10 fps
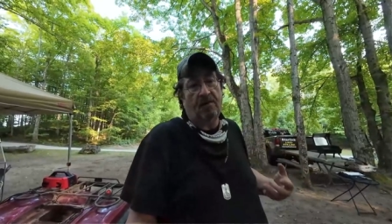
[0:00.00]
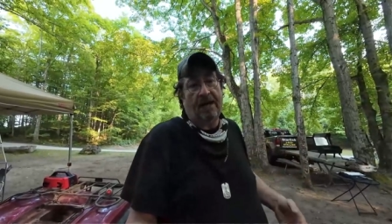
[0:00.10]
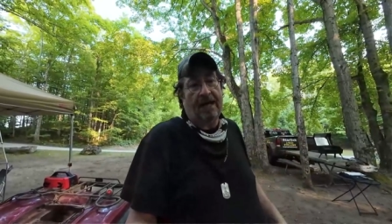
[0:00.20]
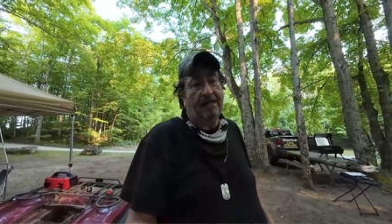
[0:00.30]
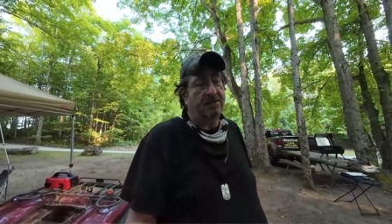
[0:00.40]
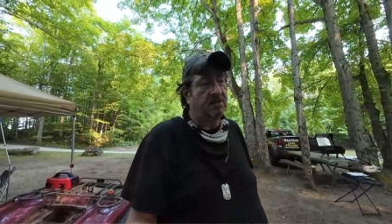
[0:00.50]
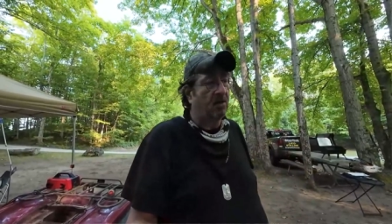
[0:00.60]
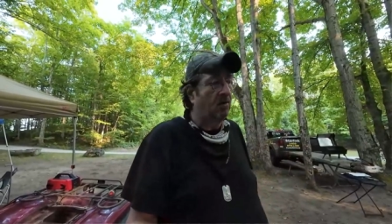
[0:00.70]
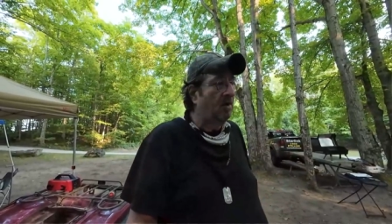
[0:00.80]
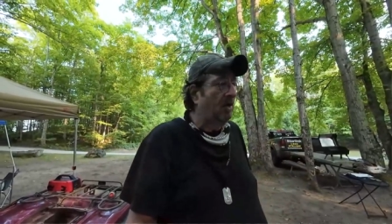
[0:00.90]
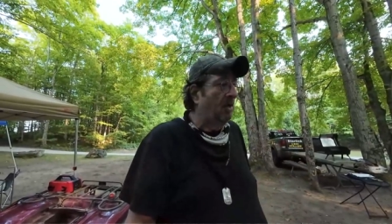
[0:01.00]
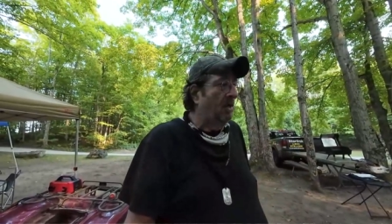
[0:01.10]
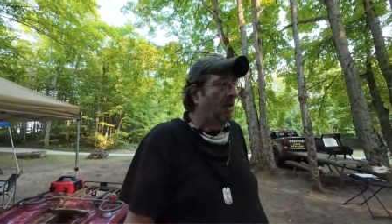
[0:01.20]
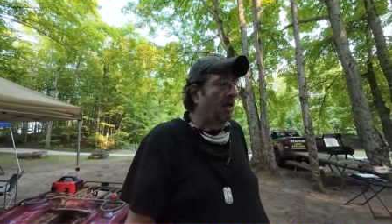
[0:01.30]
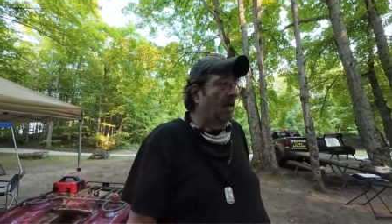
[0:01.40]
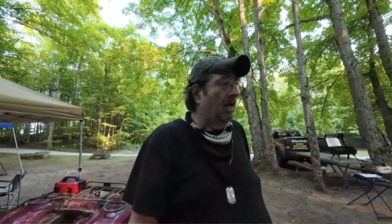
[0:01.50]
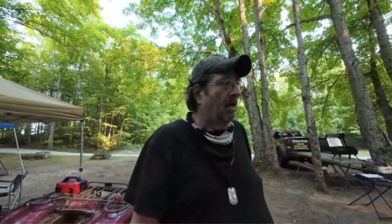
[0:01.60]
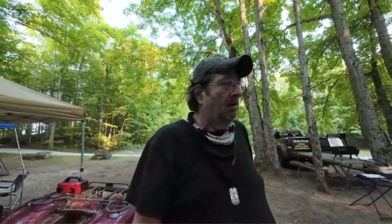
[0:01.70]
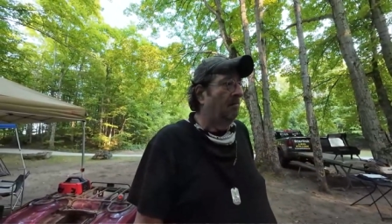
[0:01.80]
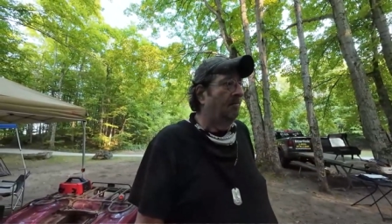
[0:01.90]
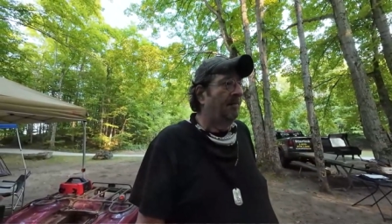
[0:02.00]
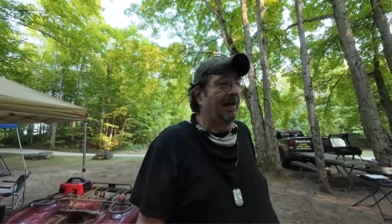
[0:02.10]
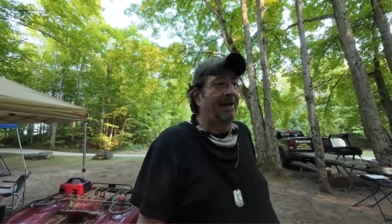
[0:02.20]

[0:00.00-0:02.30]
that so um,